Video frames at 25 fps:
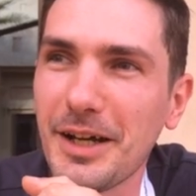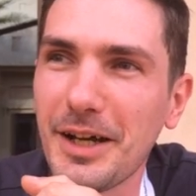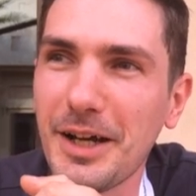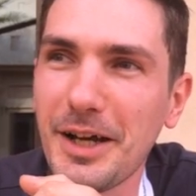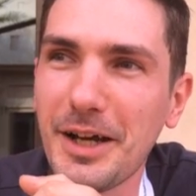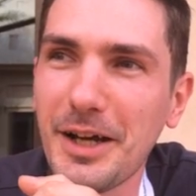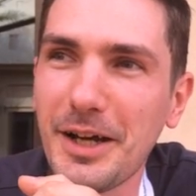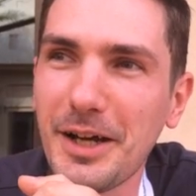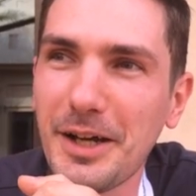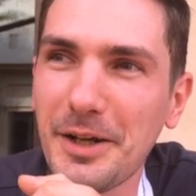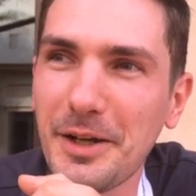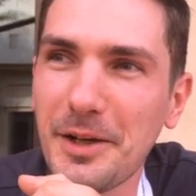
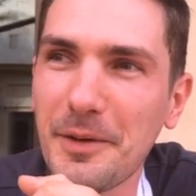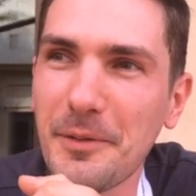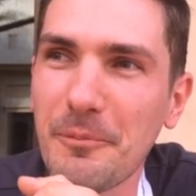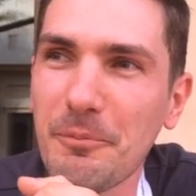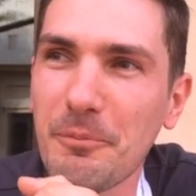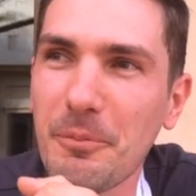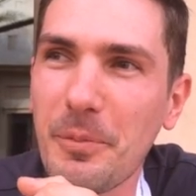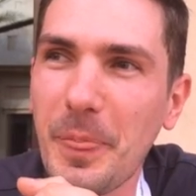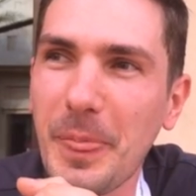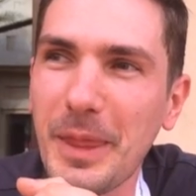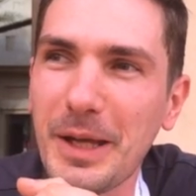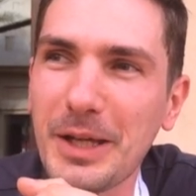
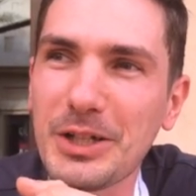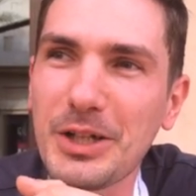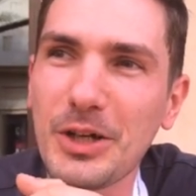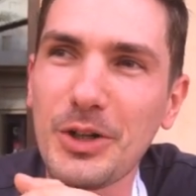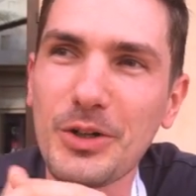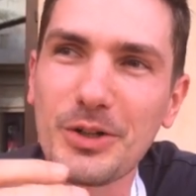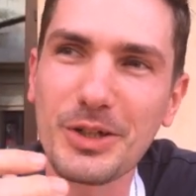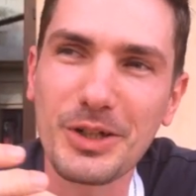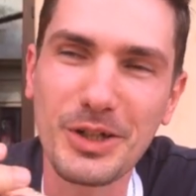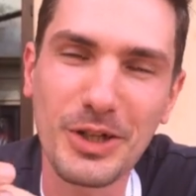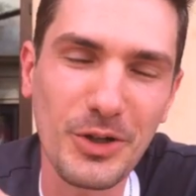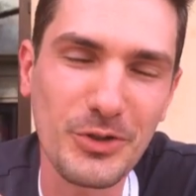
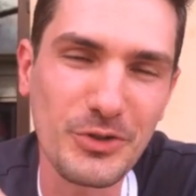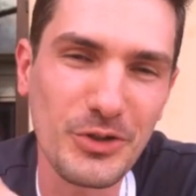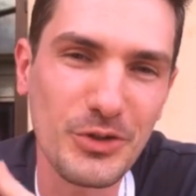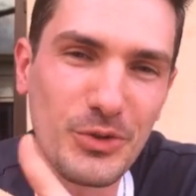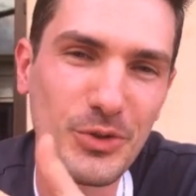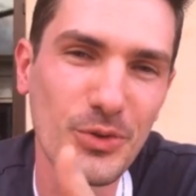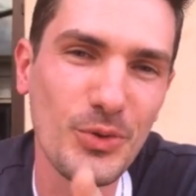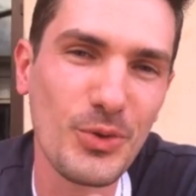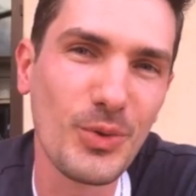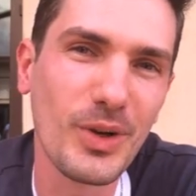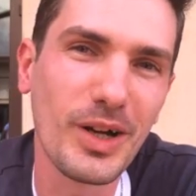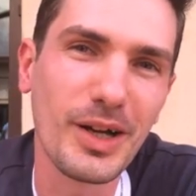
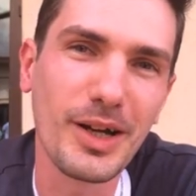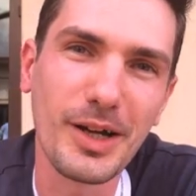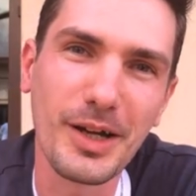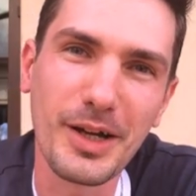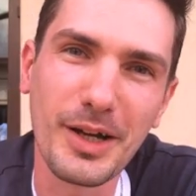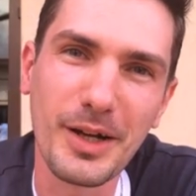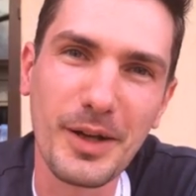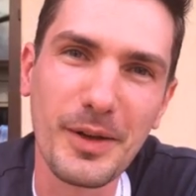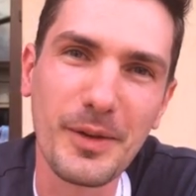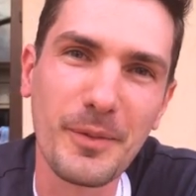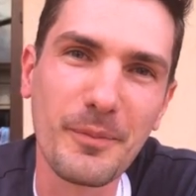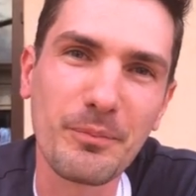Go to
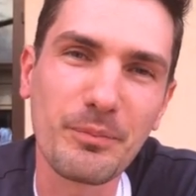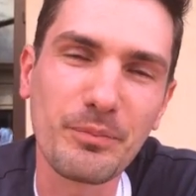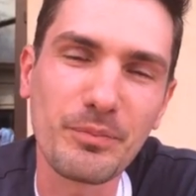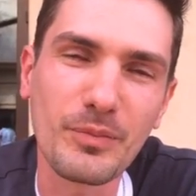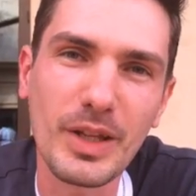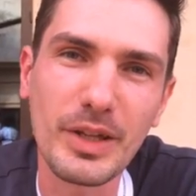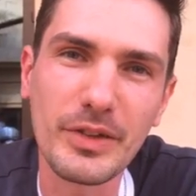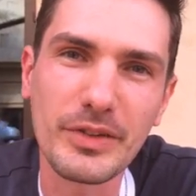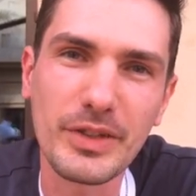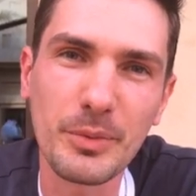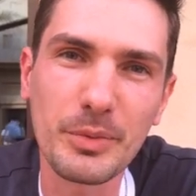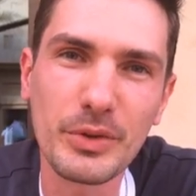
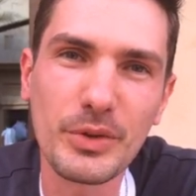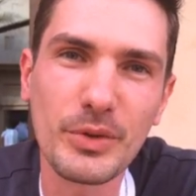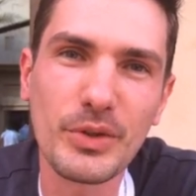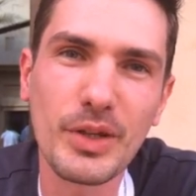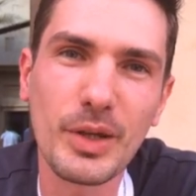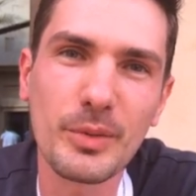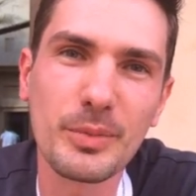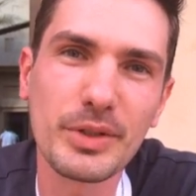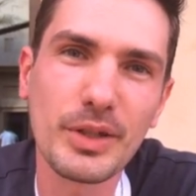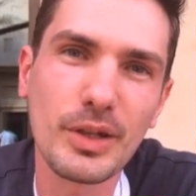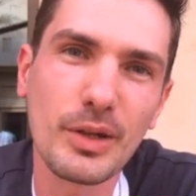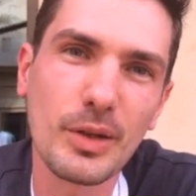
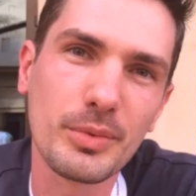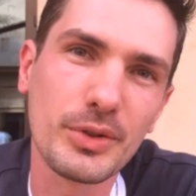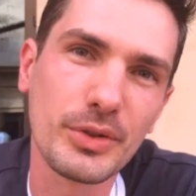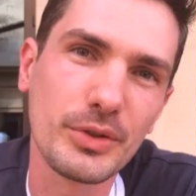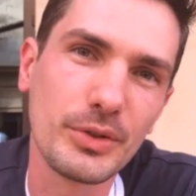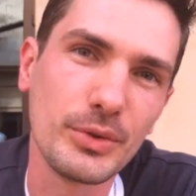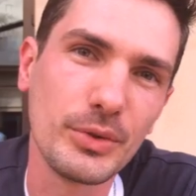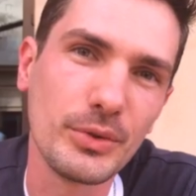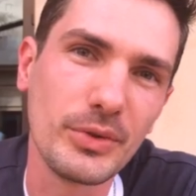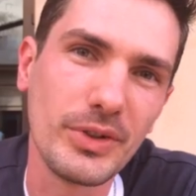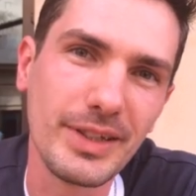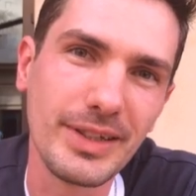
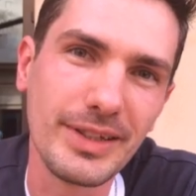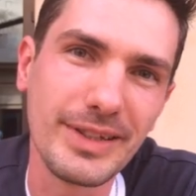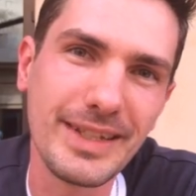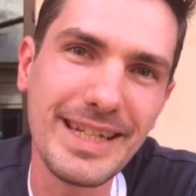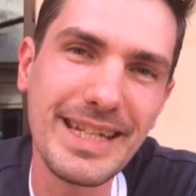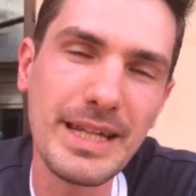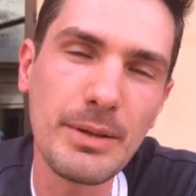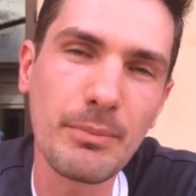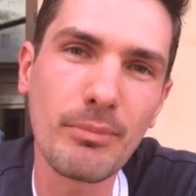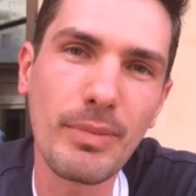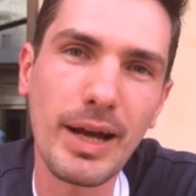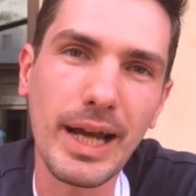
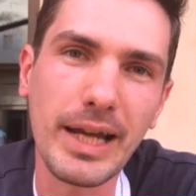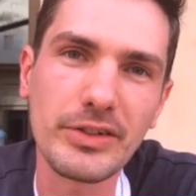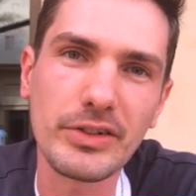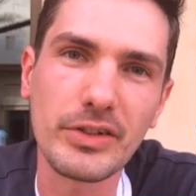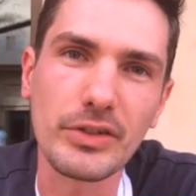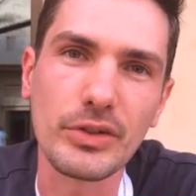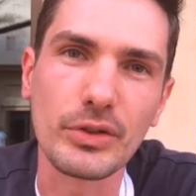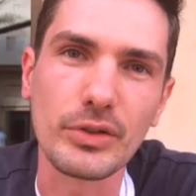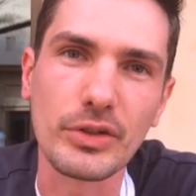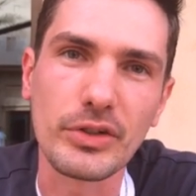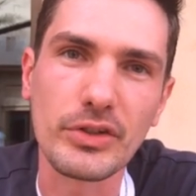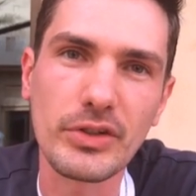
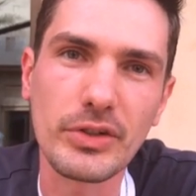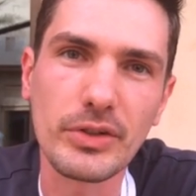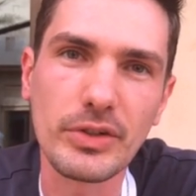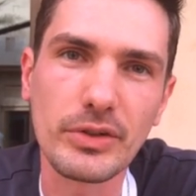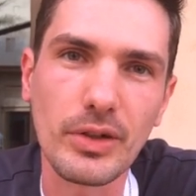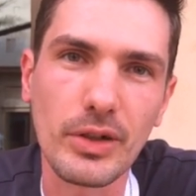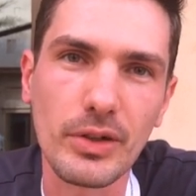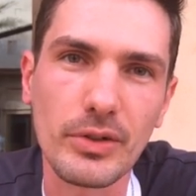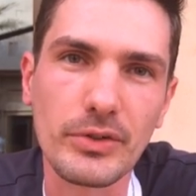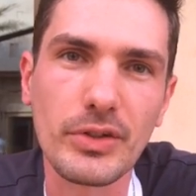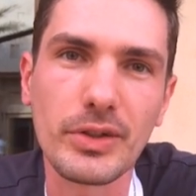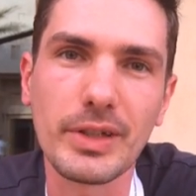
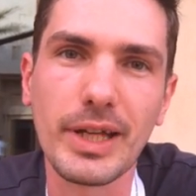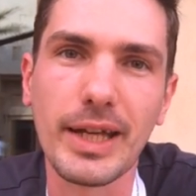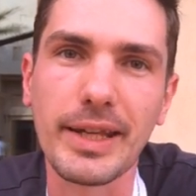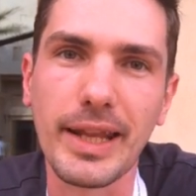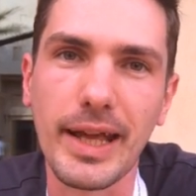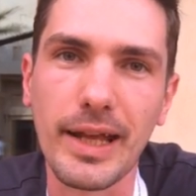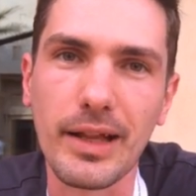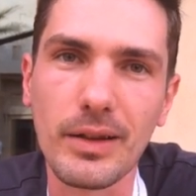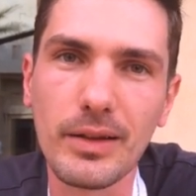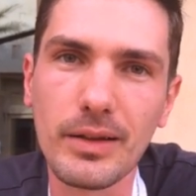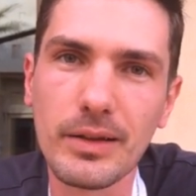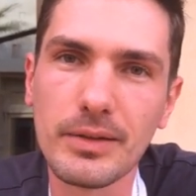
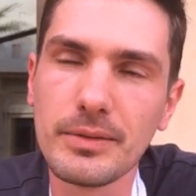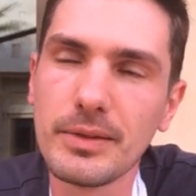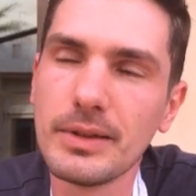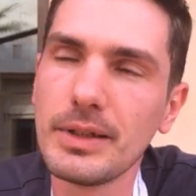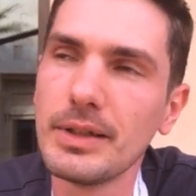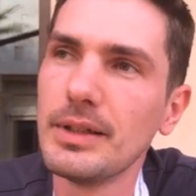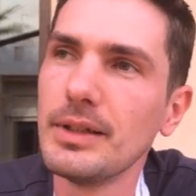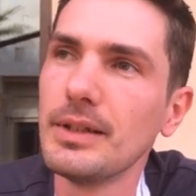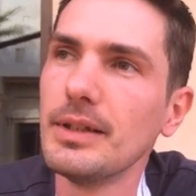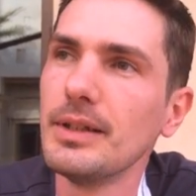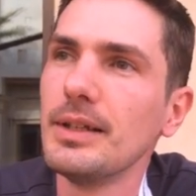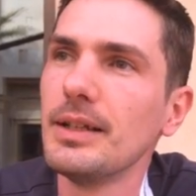www.theambassadors.nl
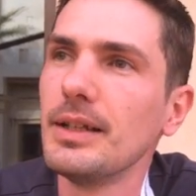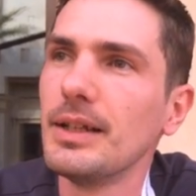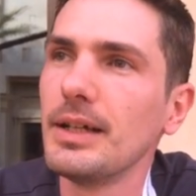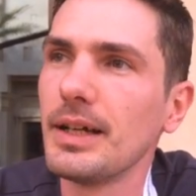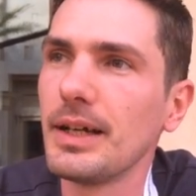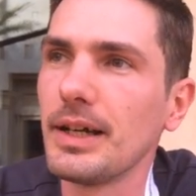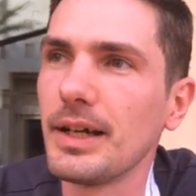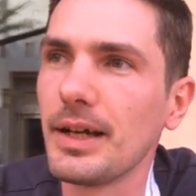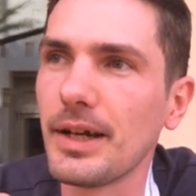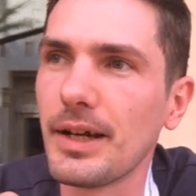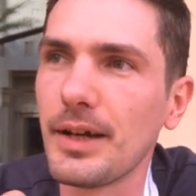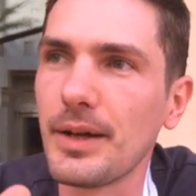
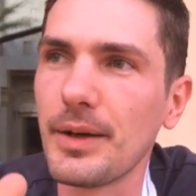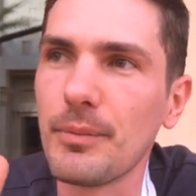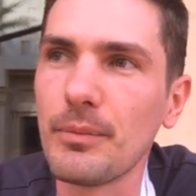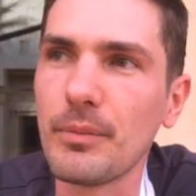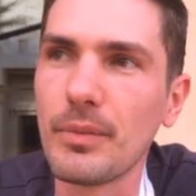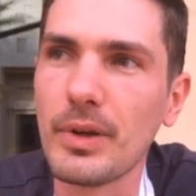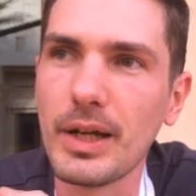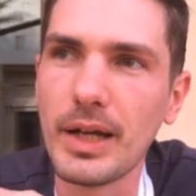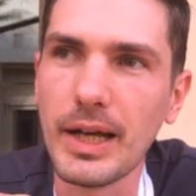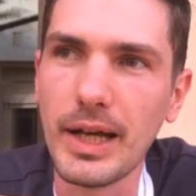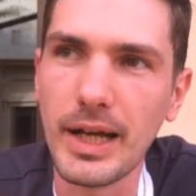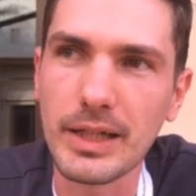
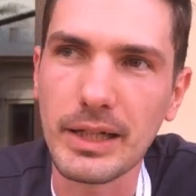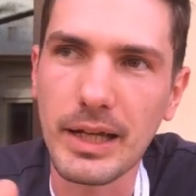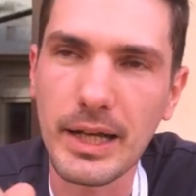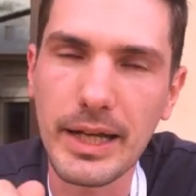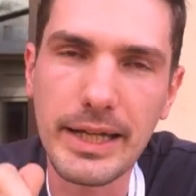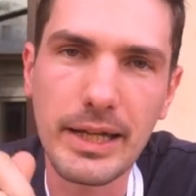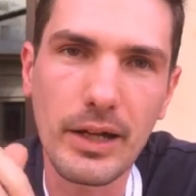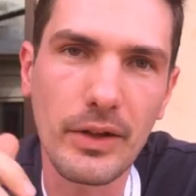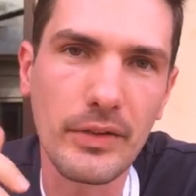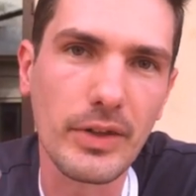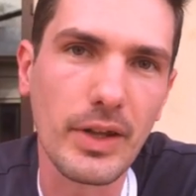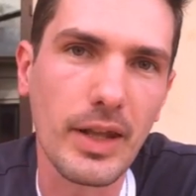
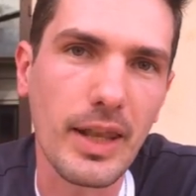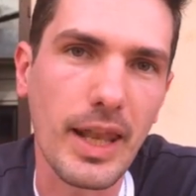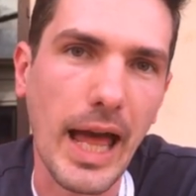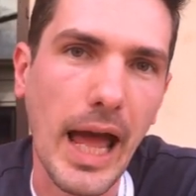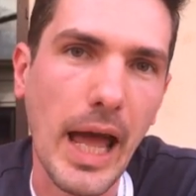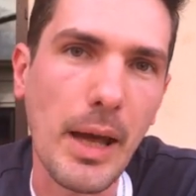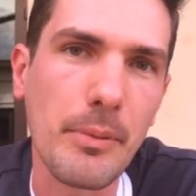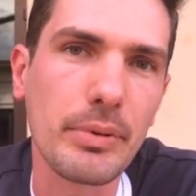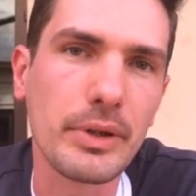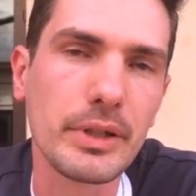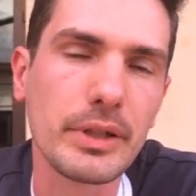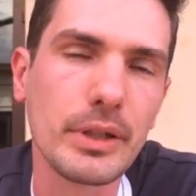and click on
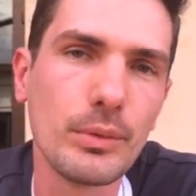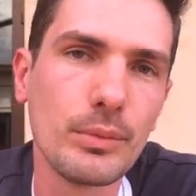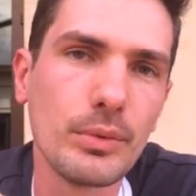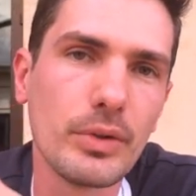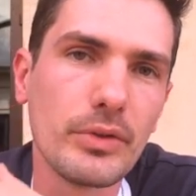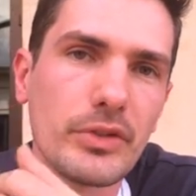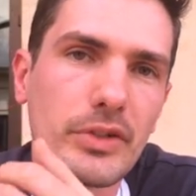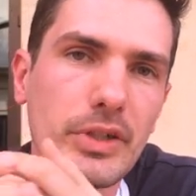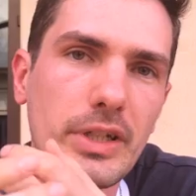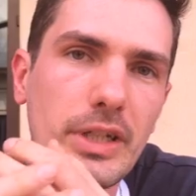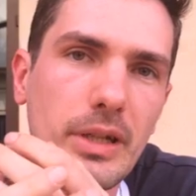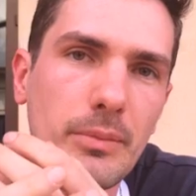the lab,
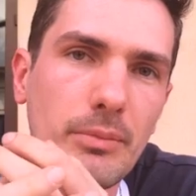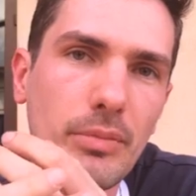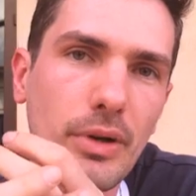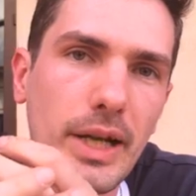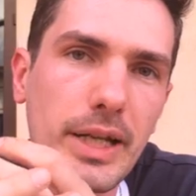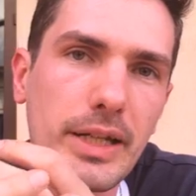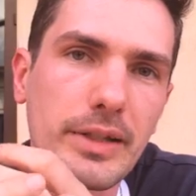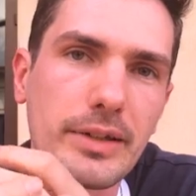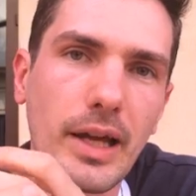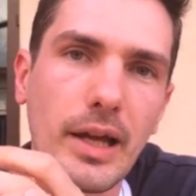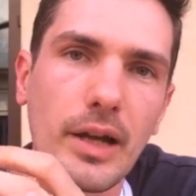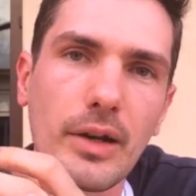and you will see
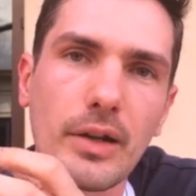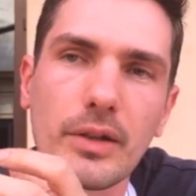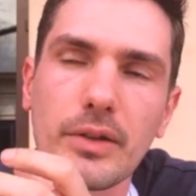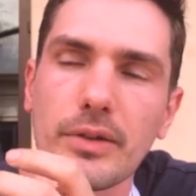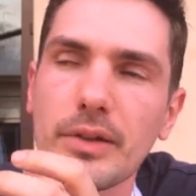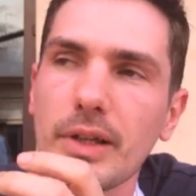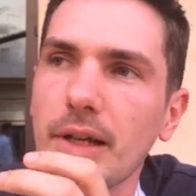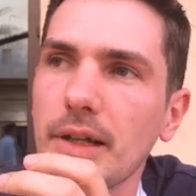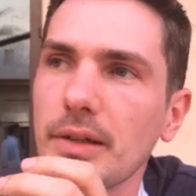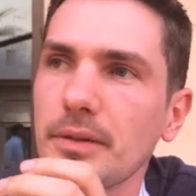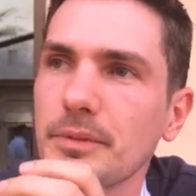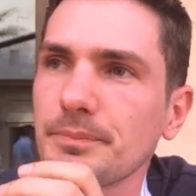a
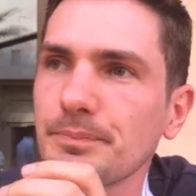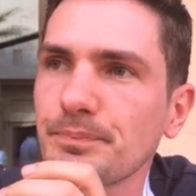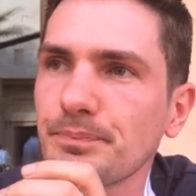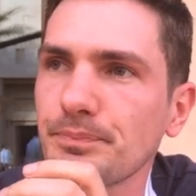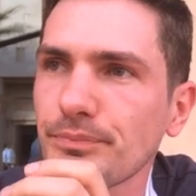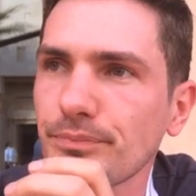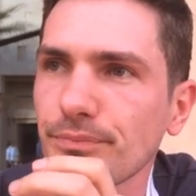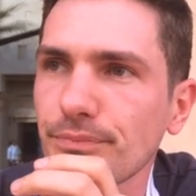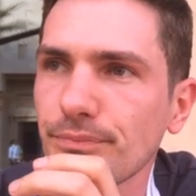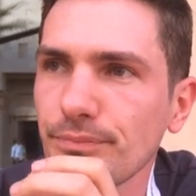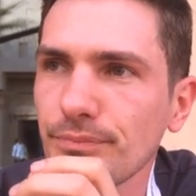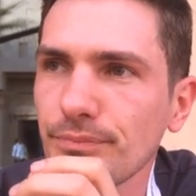breakdown on that.